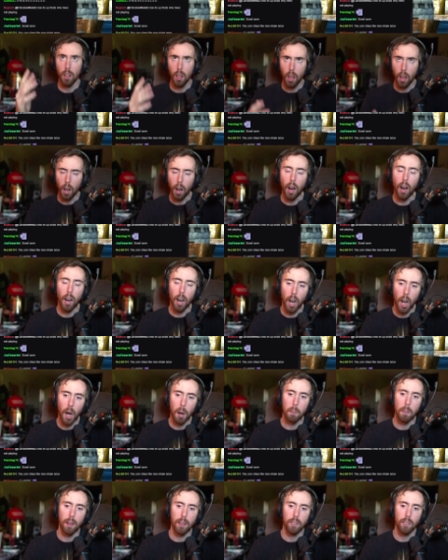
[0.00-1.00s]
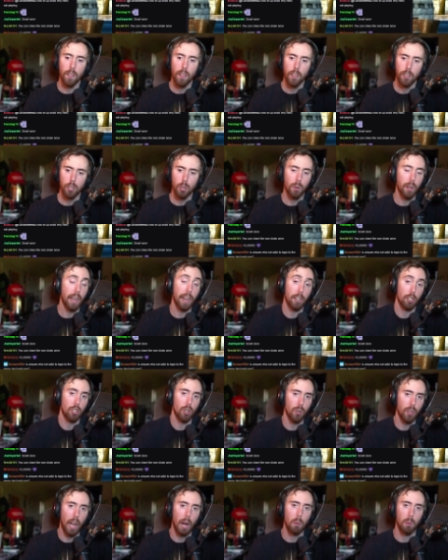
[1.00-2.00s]
Um, you can't share
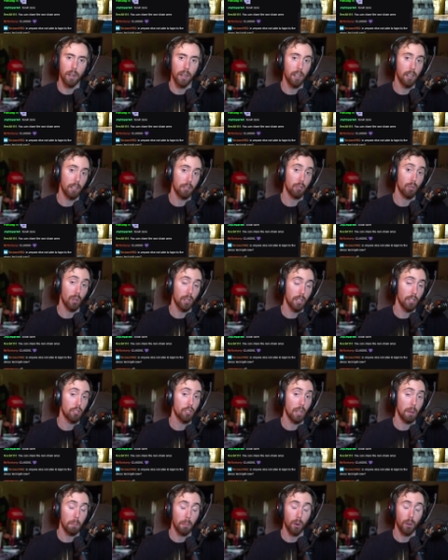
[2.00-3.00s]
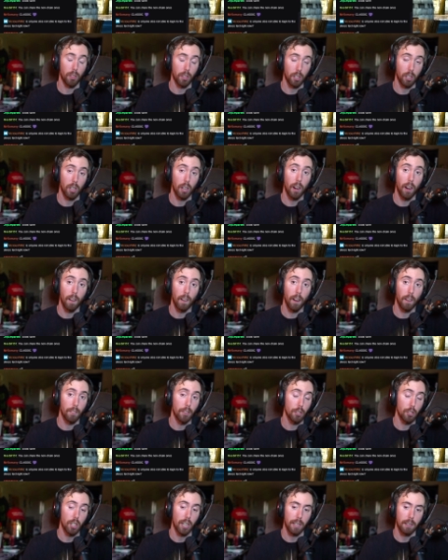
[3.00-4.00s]
that one unless you're on the same part of the uh, of the
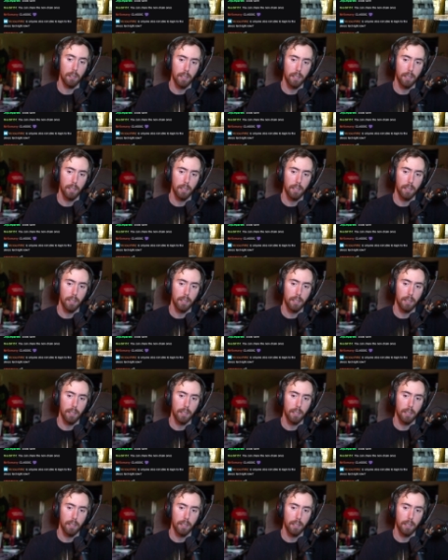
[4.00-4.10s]
chain.